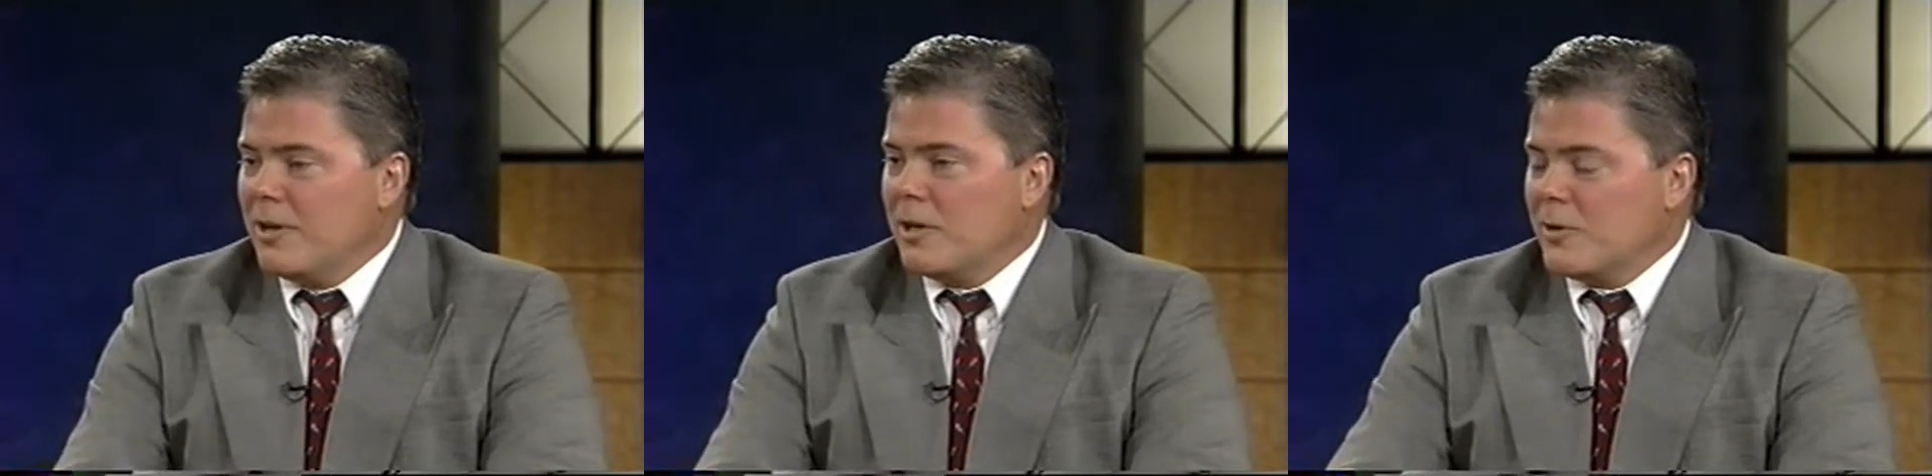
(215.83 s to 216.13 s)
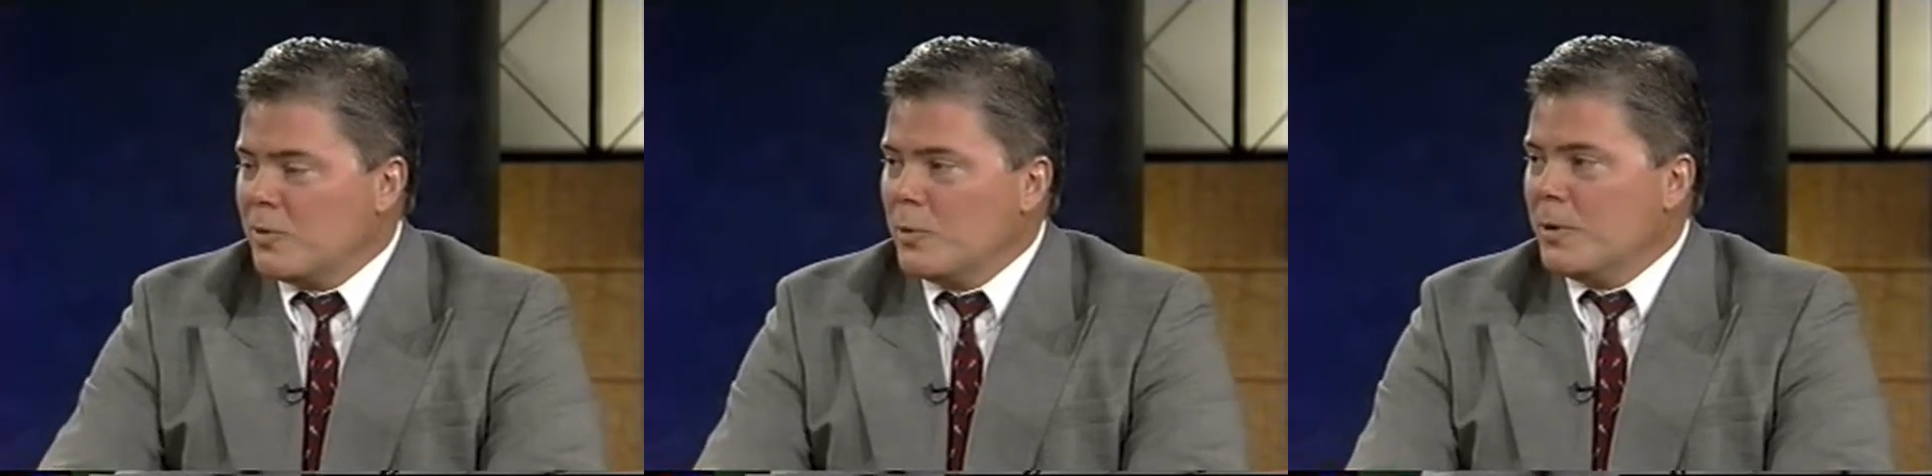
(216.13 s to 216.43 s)
any
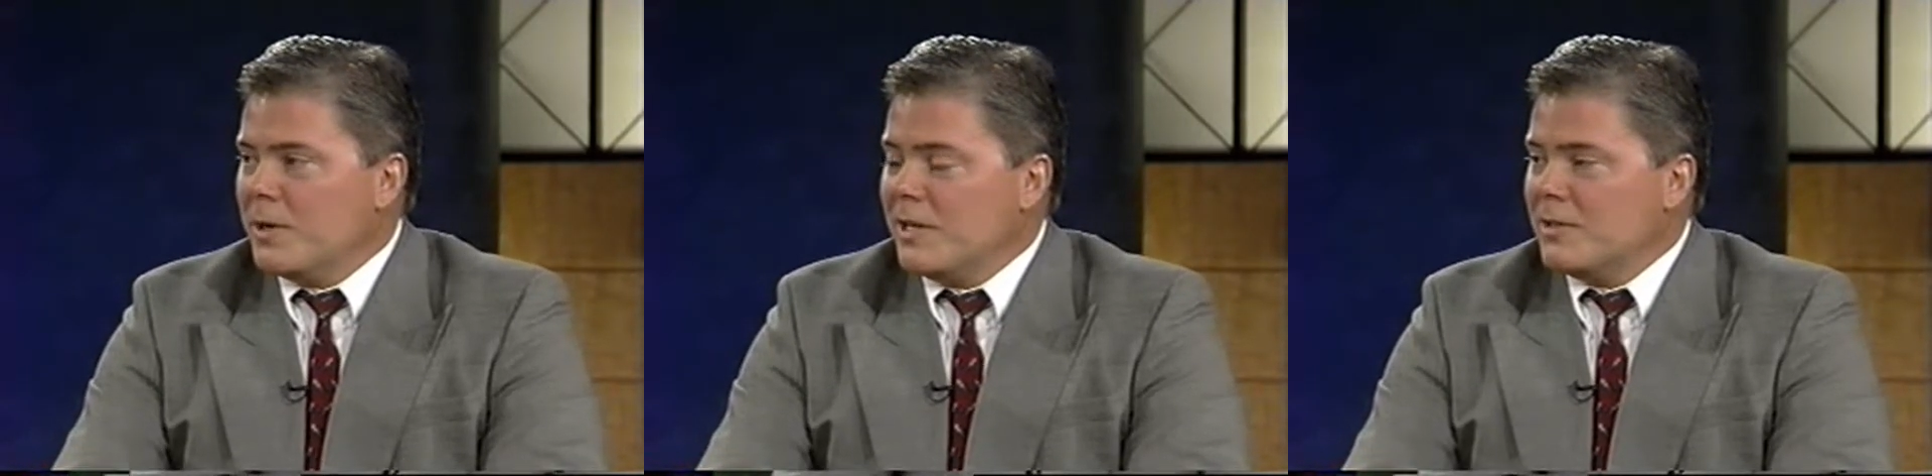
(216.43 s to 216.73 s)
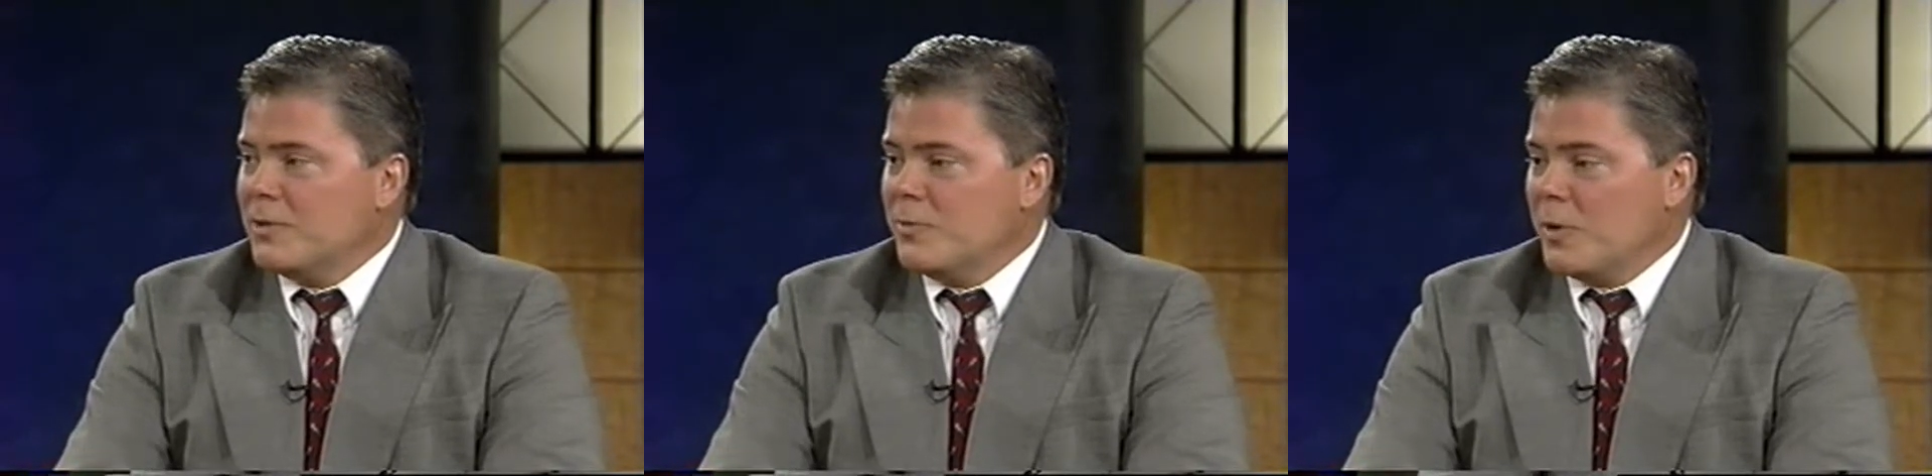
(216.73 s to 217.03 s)
authority
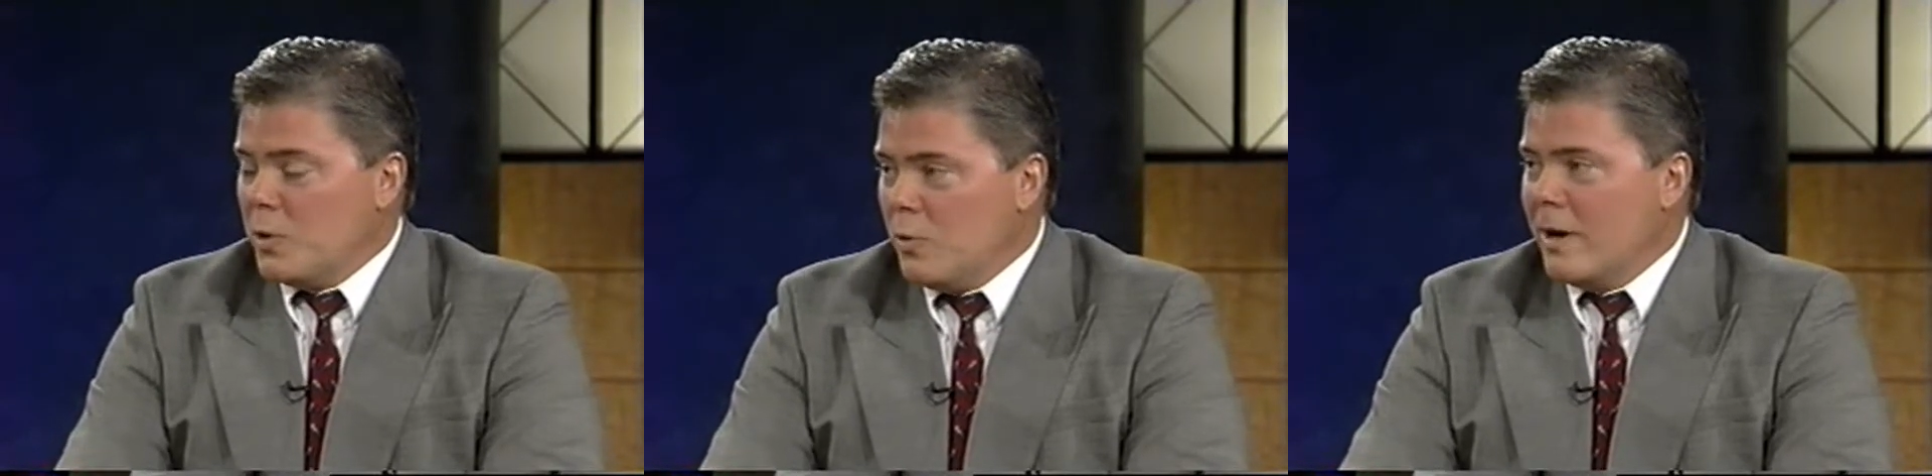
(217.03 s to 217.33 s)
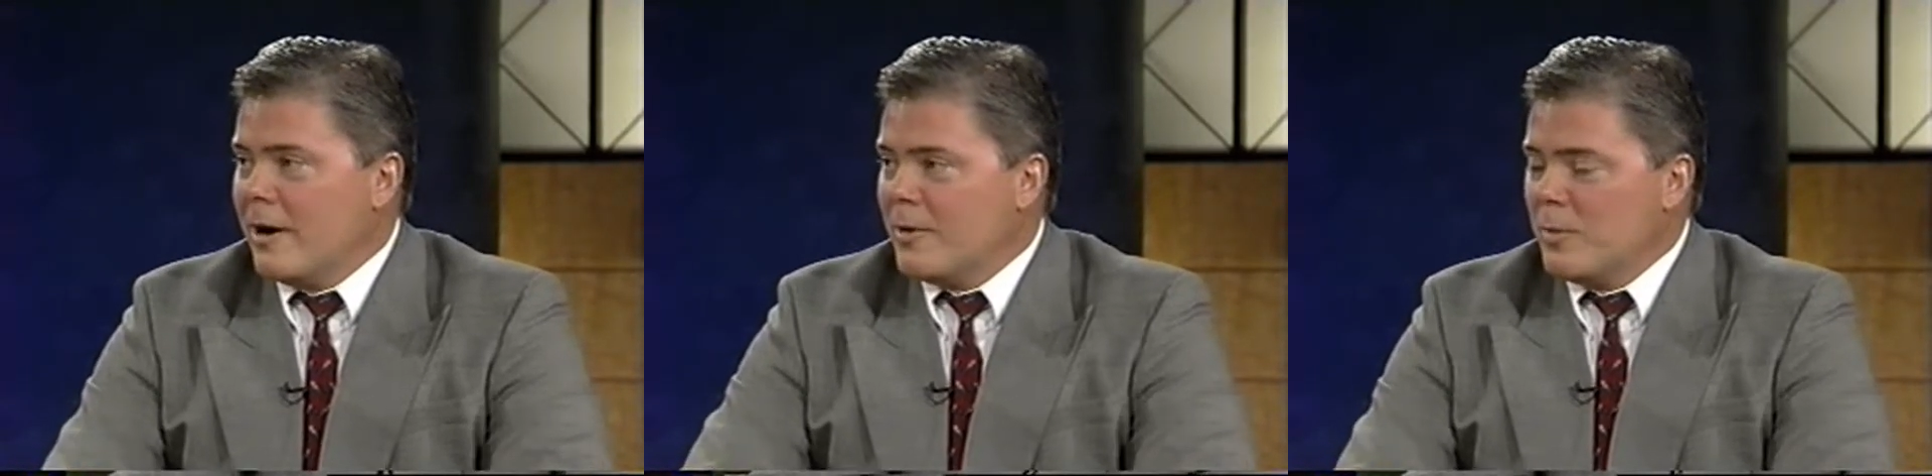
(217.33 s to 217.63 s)
to
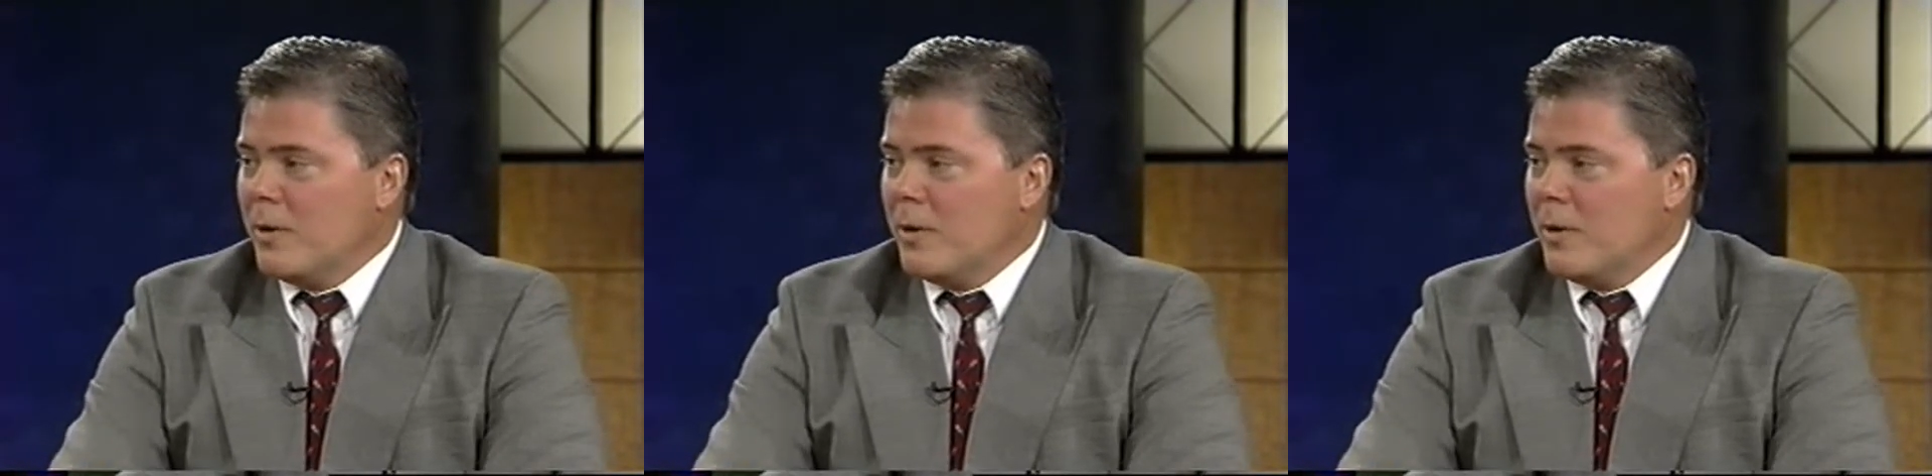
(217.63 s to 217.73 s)
require